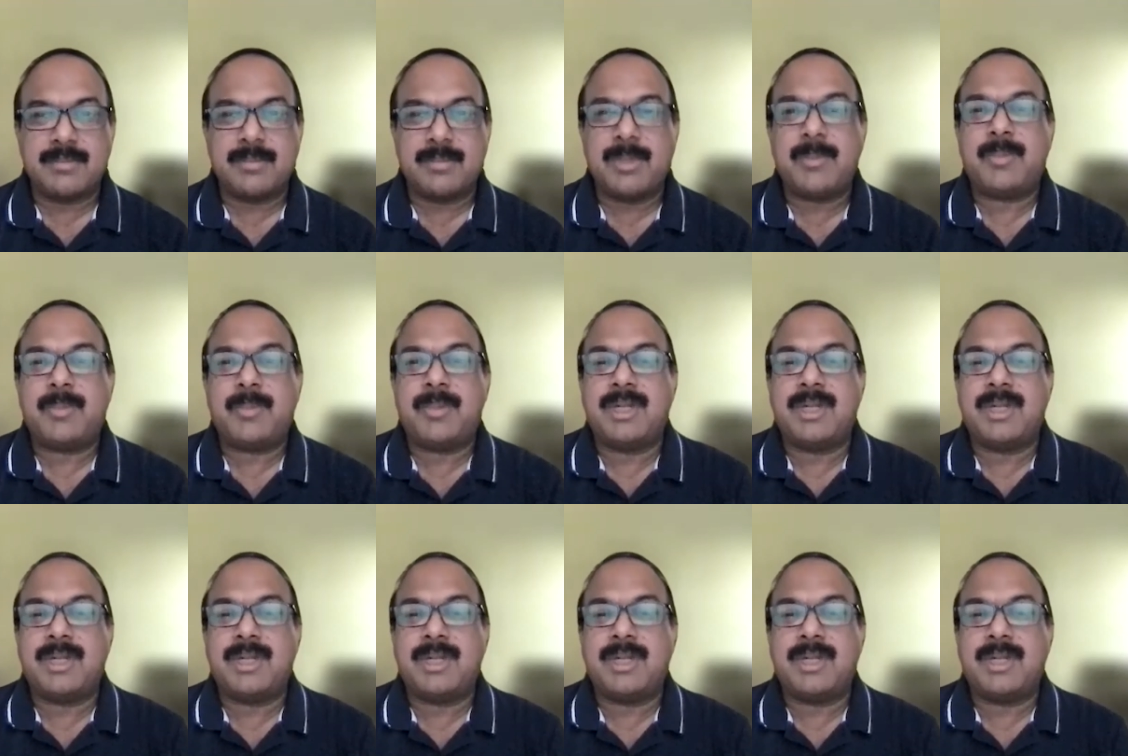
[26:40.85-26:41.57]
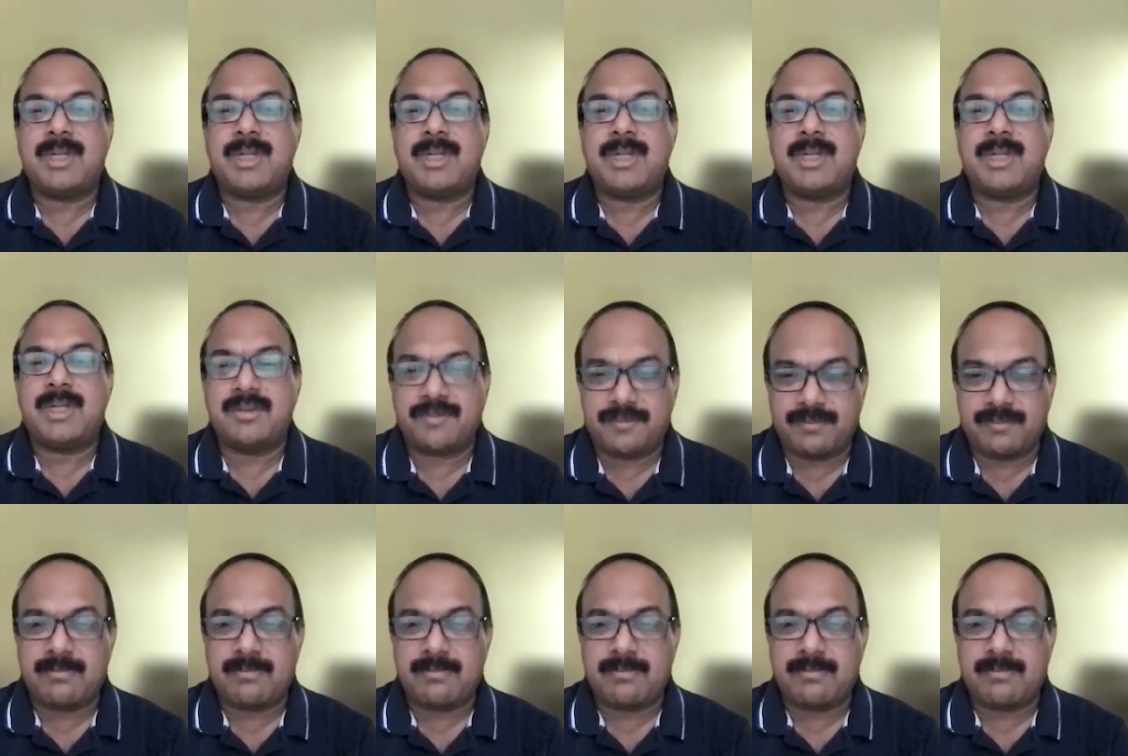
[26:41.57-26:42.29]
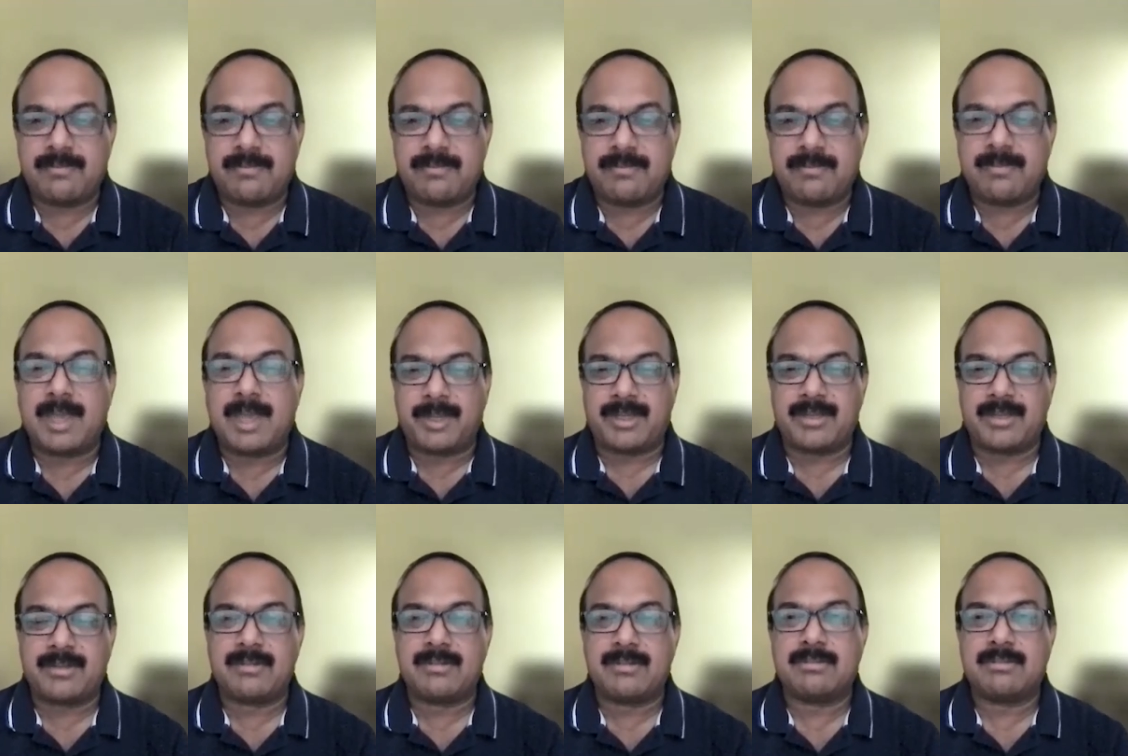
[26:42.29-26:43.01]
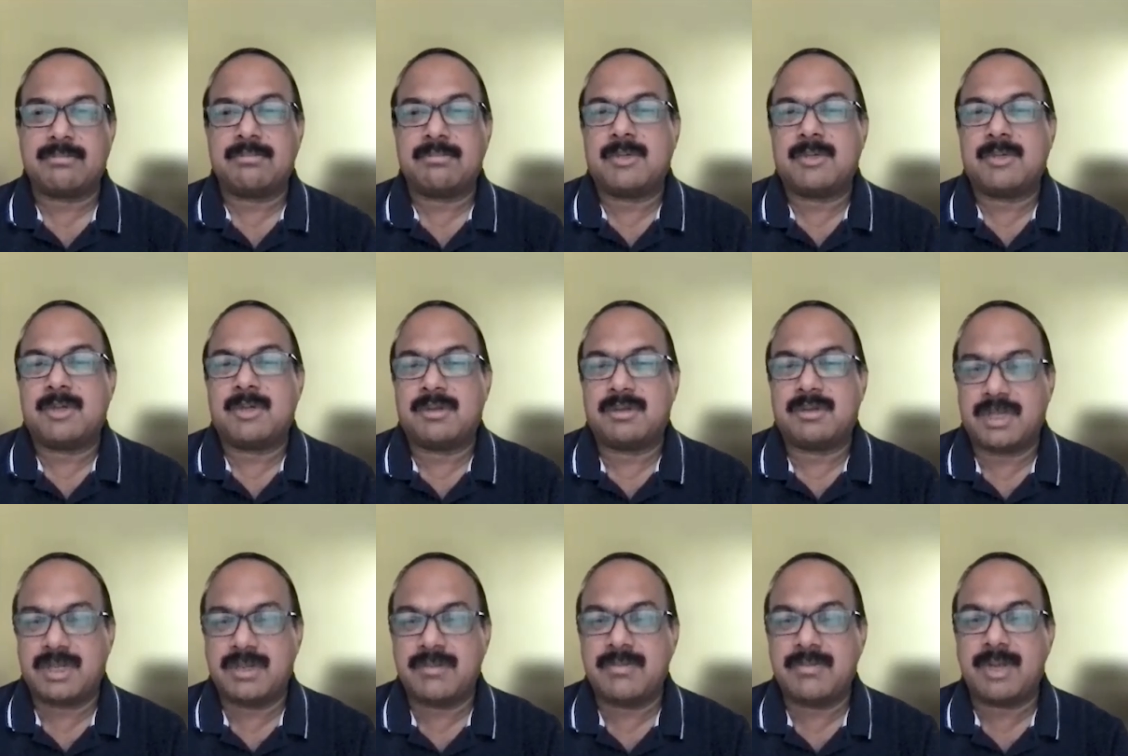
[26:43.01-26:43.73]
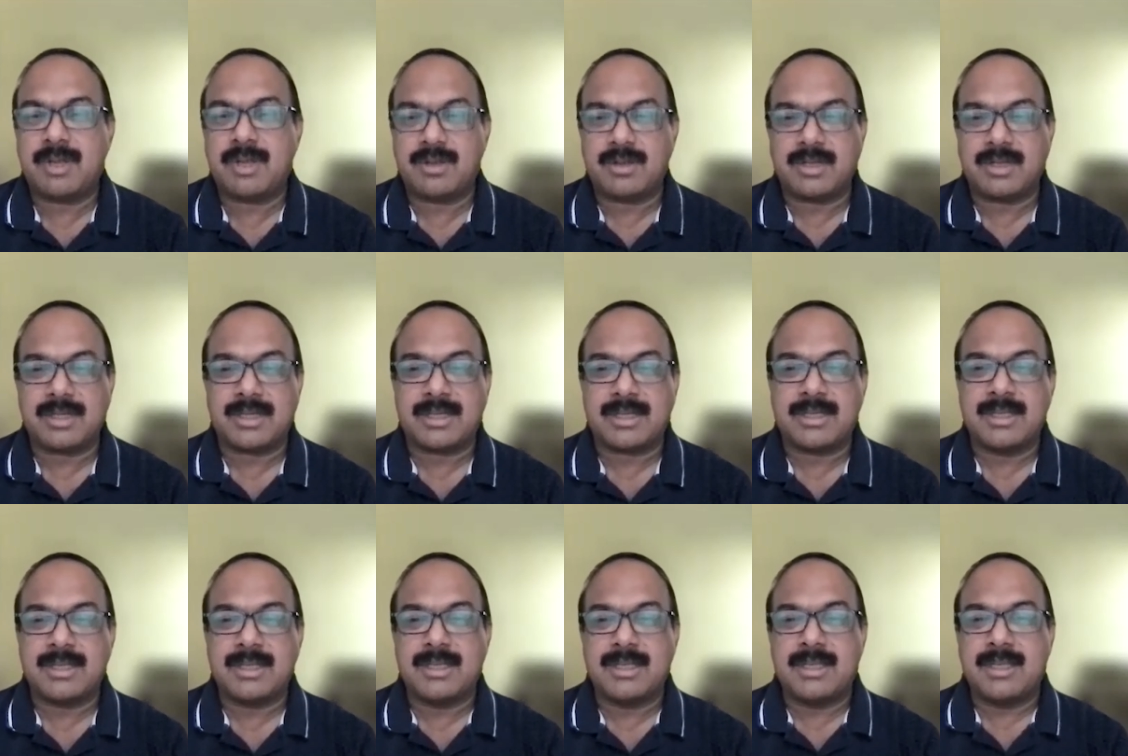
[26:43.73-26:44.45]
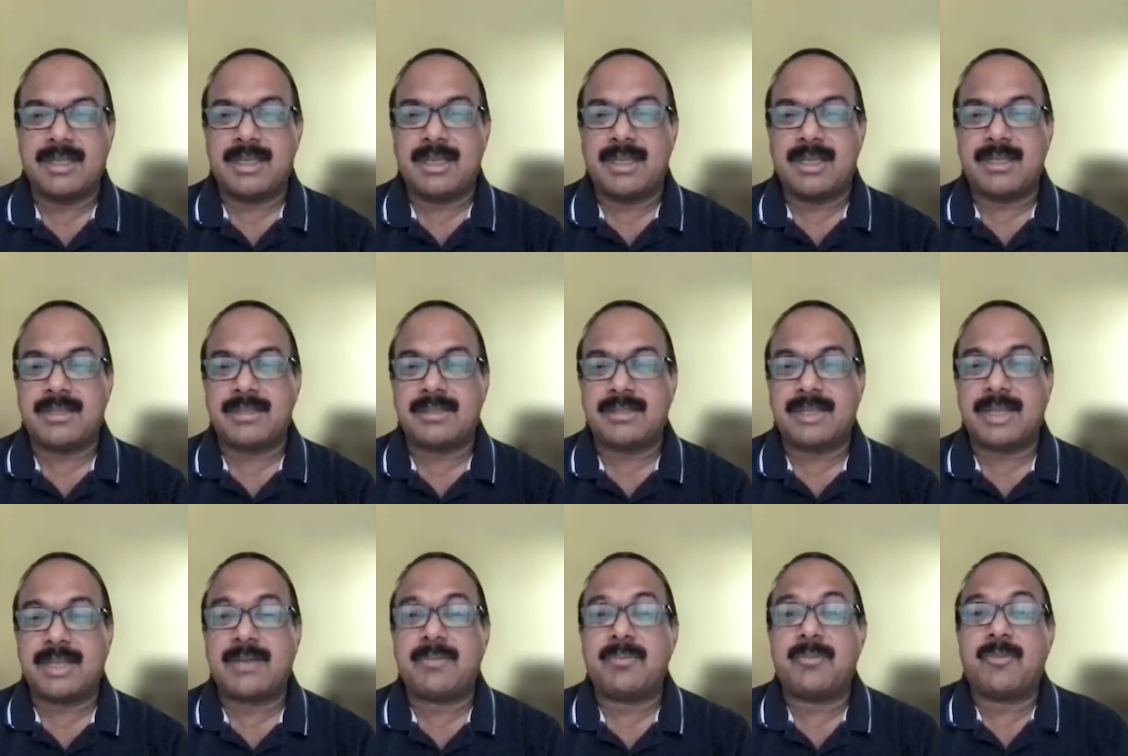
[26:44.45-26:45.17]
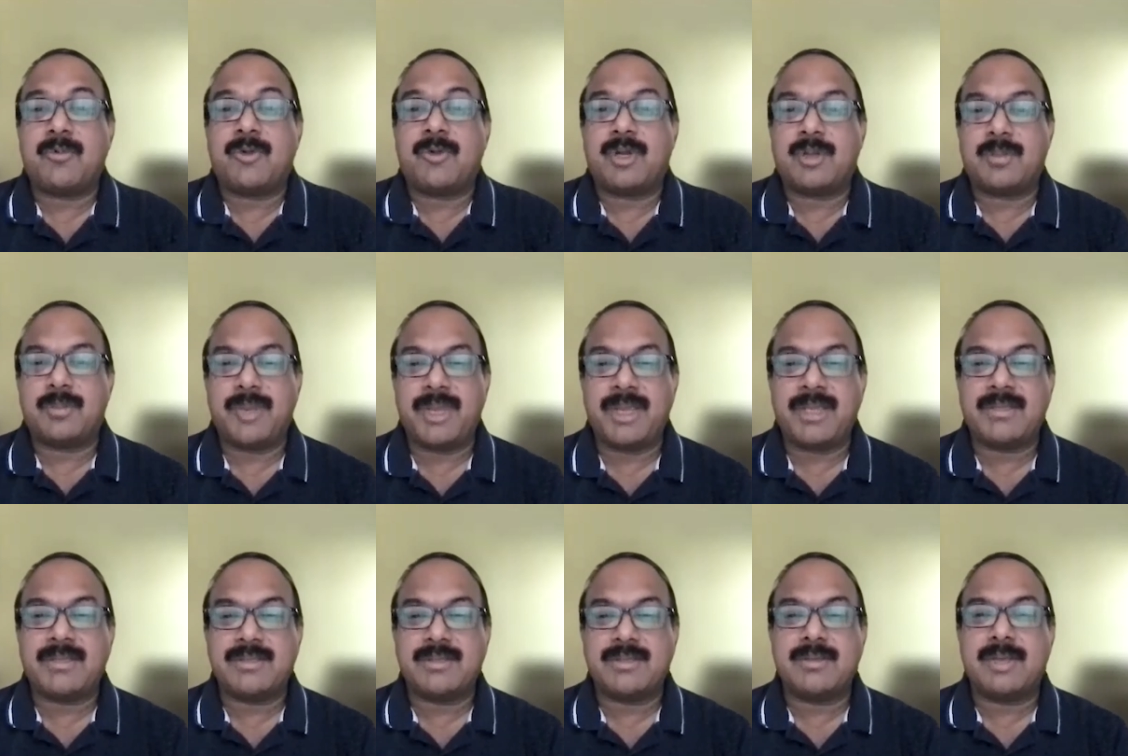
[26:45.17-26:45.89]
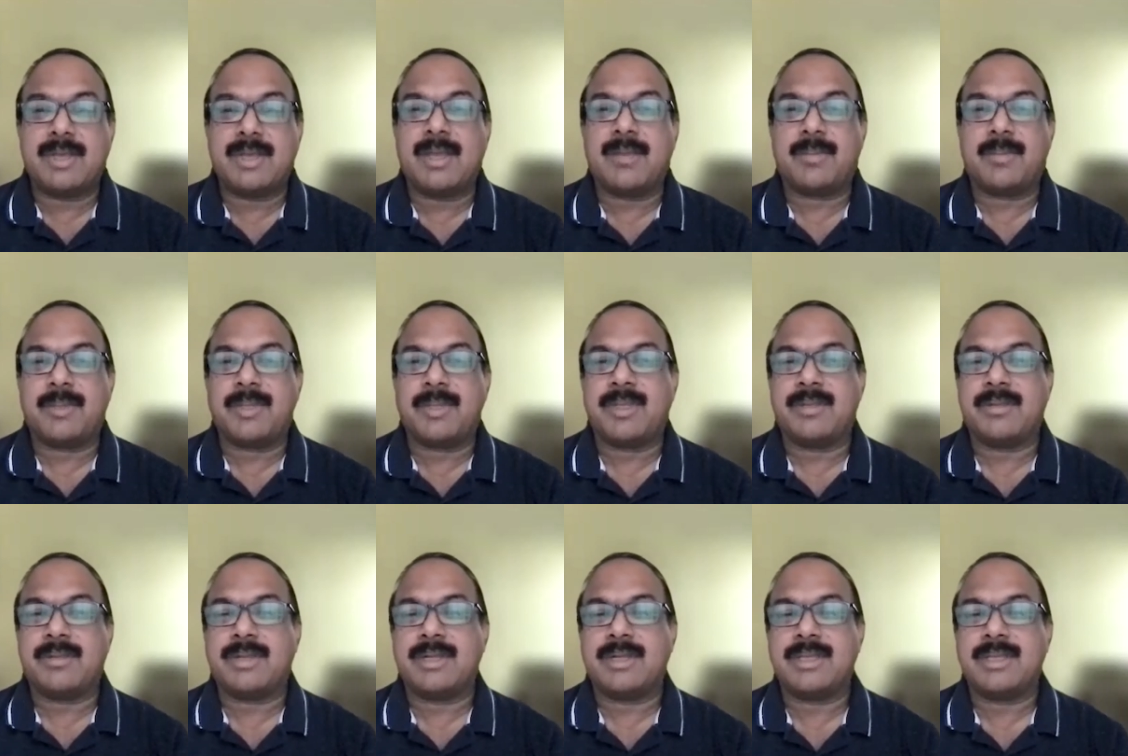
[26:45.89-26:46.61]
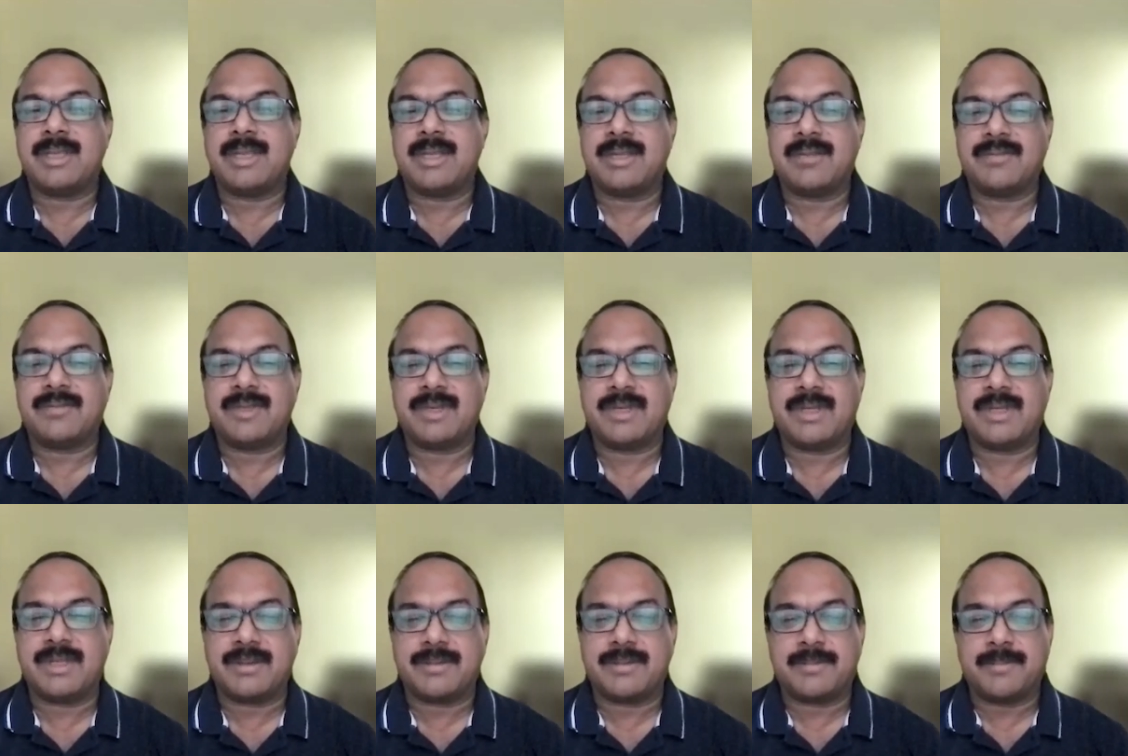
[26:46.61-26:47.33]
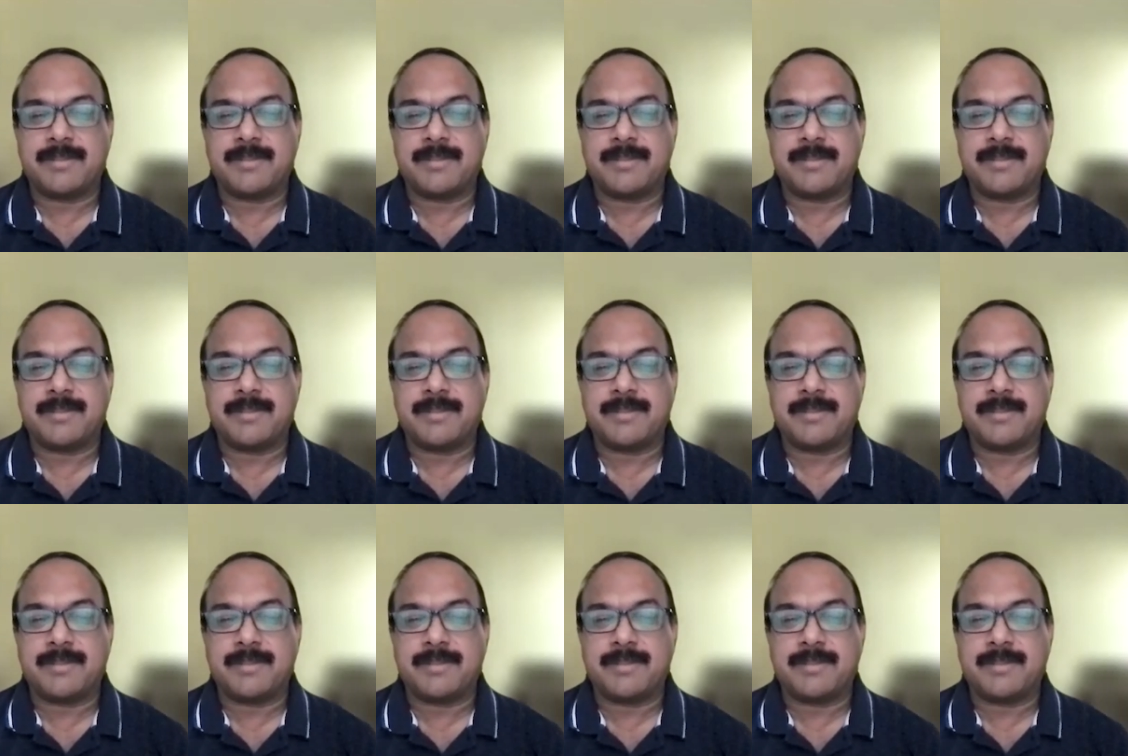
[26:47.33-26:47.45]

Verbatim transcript: people live happy you know or live longer yeah that that's what makes you happy you know at the end of the day